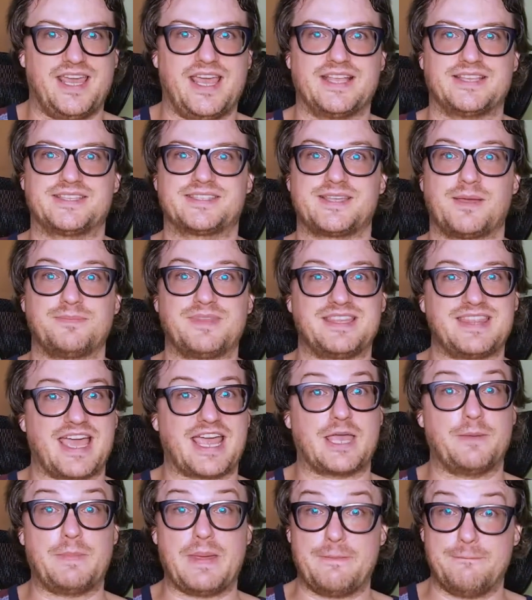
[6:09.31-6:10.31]
It's something that
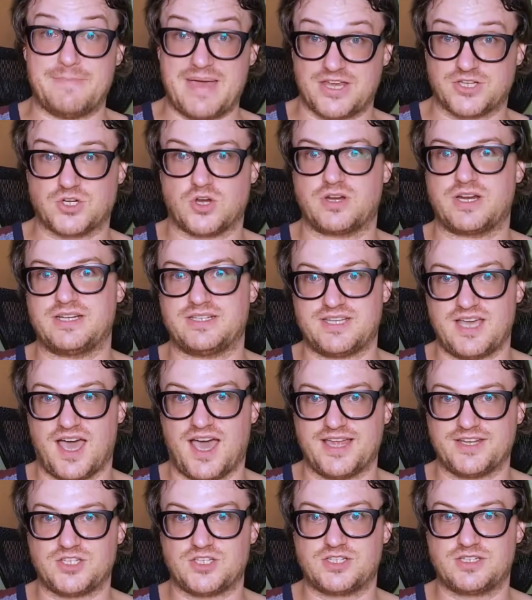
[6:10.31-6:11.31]
can be measured and
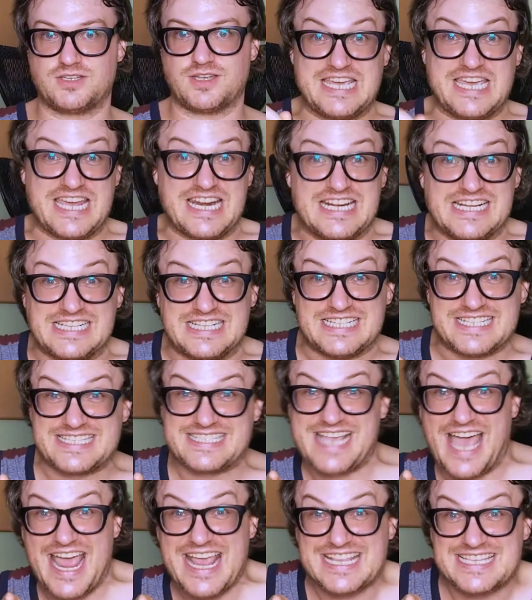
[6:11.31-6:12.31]
touched. Getting a little
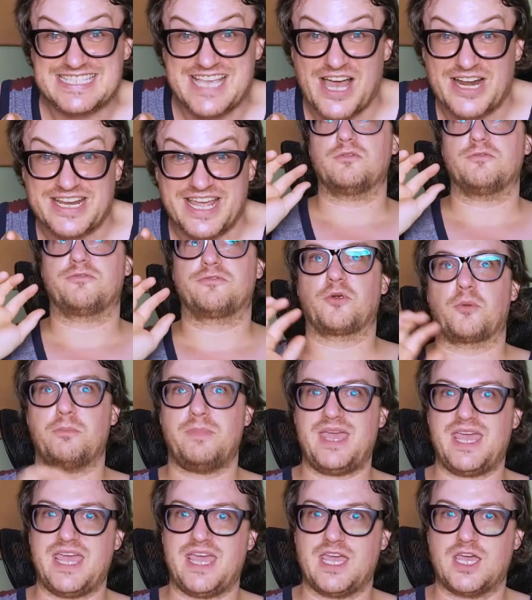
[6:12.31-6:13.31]
science on you. For
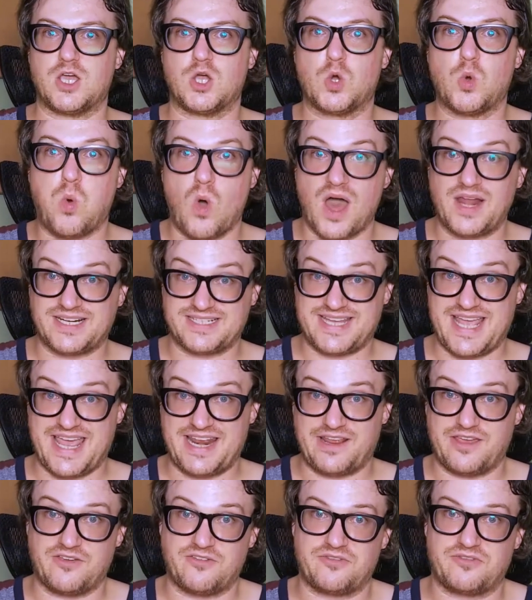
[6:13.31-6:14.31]
me,
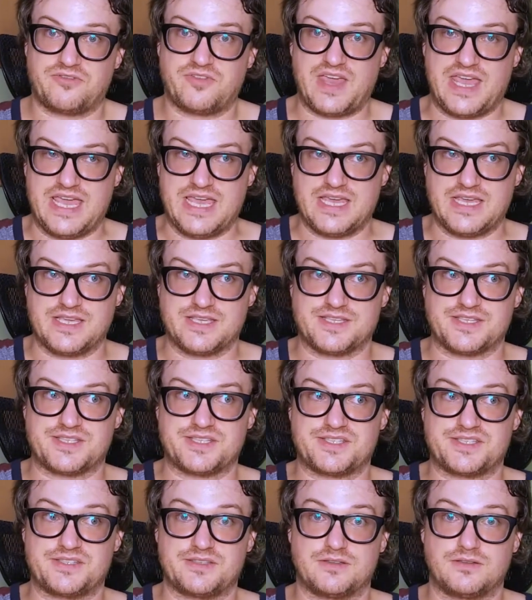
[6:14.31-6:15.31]
quantitative
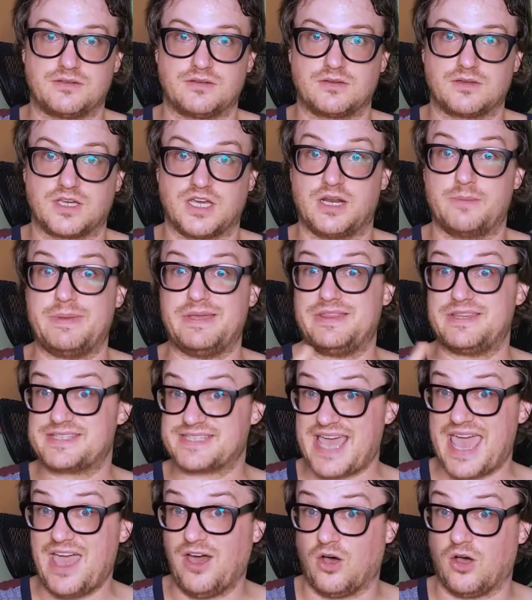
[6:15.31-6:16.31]
is going to be the
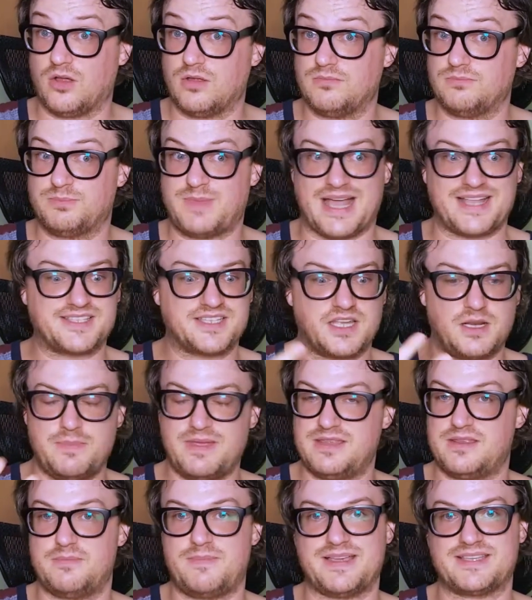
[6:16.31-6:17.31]
scale. That's going to
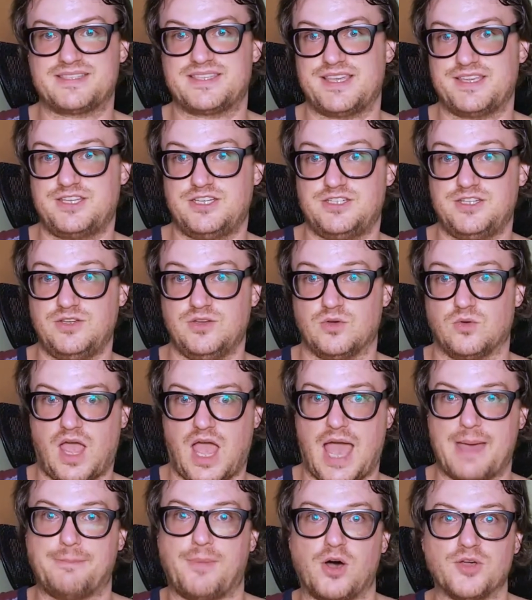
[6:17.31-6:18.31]
be the best thing to do.
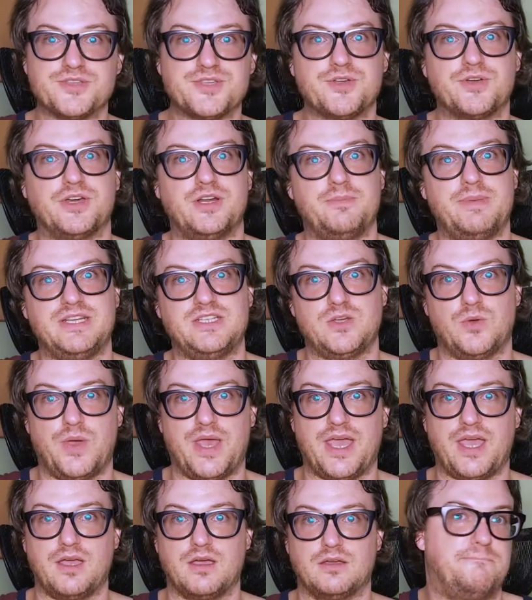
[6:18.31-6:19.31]
I'm also going to be
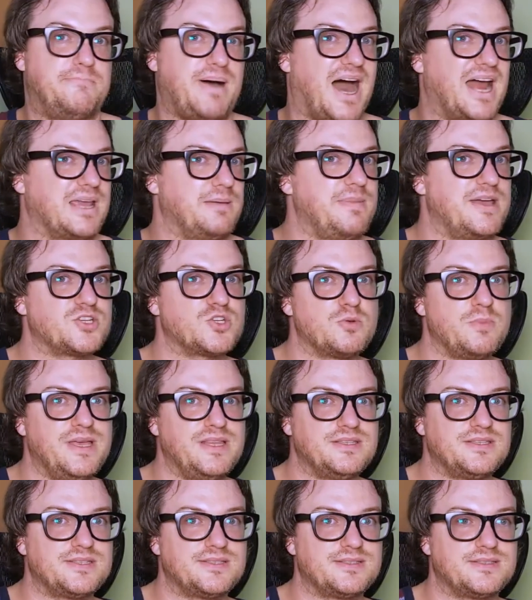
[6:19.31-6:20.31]
doing body
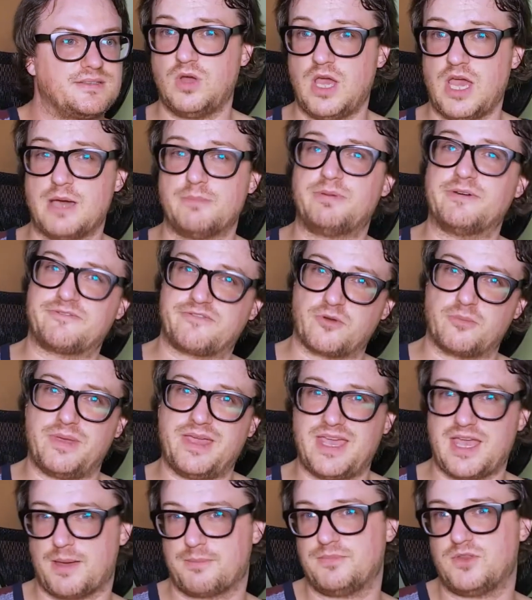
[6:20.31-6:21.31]
measurements, but for
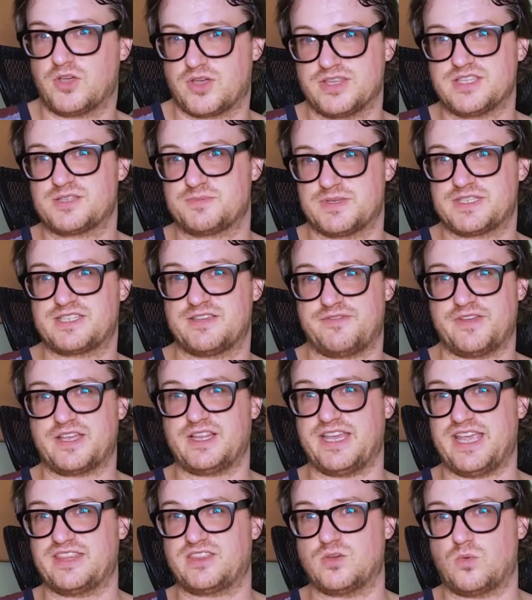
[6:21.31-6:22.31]
me, I'm looking
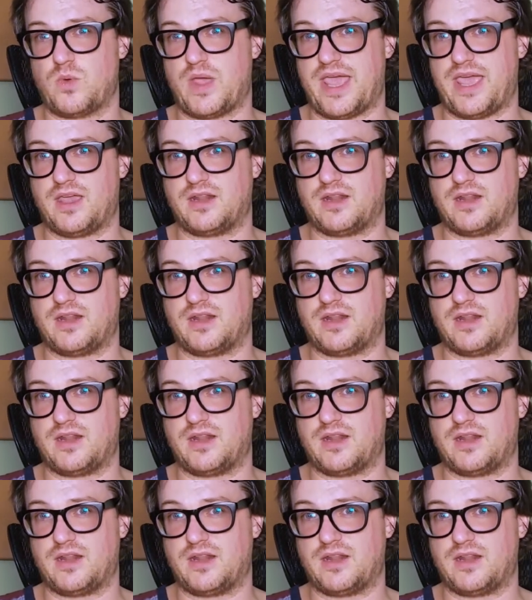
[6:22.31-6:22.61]
specifically at the weight.